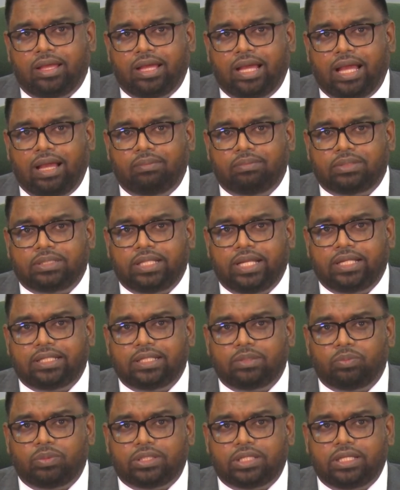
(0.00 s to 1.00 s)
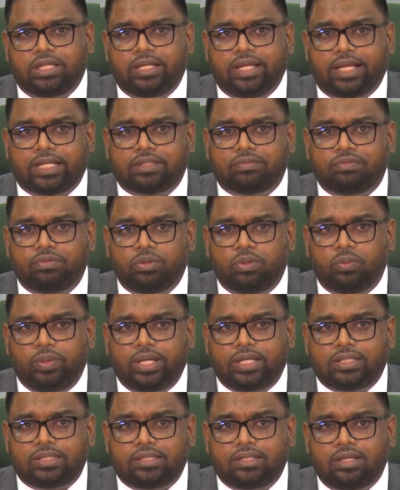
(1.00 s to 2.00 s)
I am slated within the next few
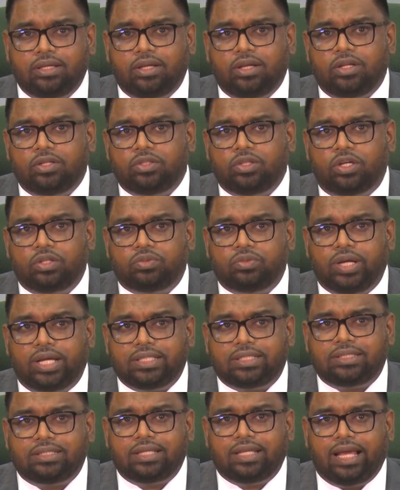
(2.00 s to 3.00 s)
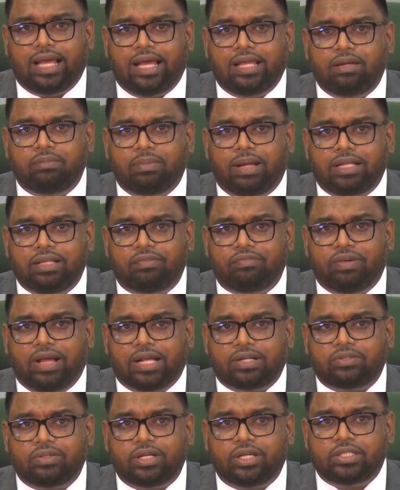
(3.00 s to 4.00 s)
weeks to address the Guyana
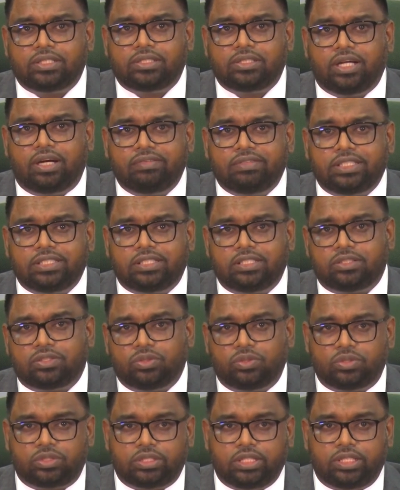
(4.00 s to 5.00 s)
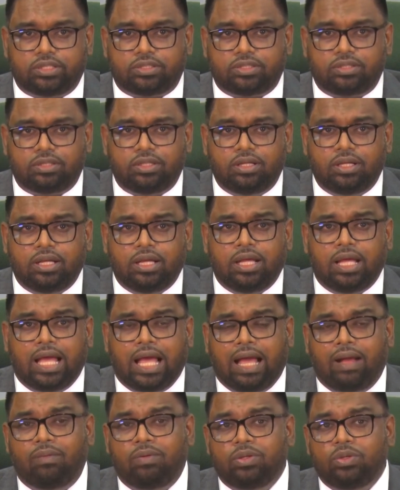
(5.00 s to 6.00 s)
Manufacturing and Services Association
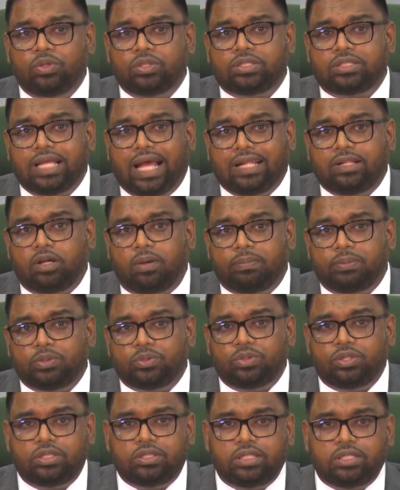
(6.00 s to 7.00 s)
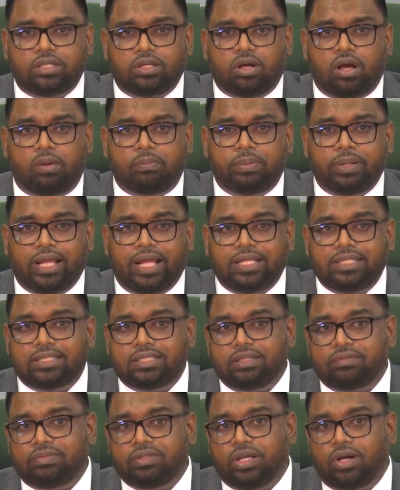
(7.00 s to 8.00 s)
I will use that opportunity to
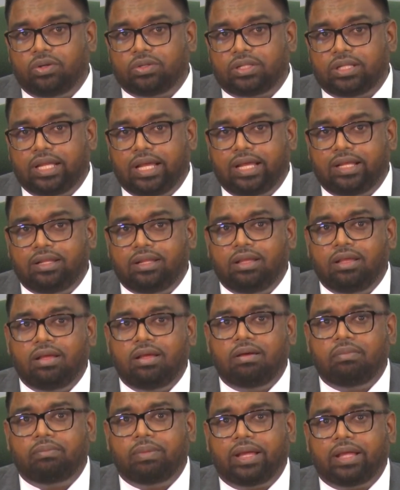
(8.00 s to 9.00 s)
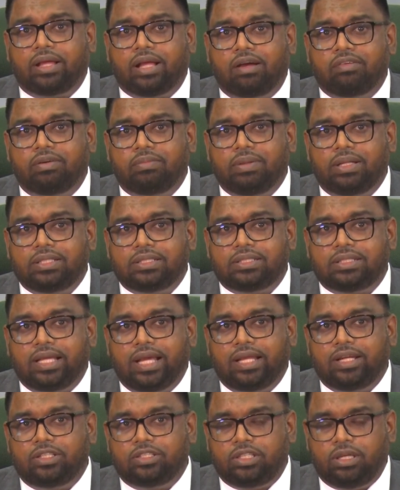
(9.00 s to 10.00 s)
comprehensively outline my government's
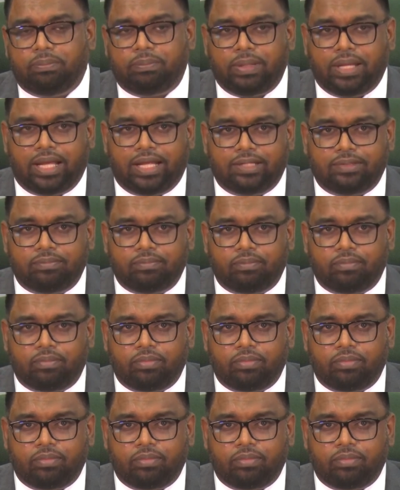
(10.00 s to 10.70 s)
energy plan.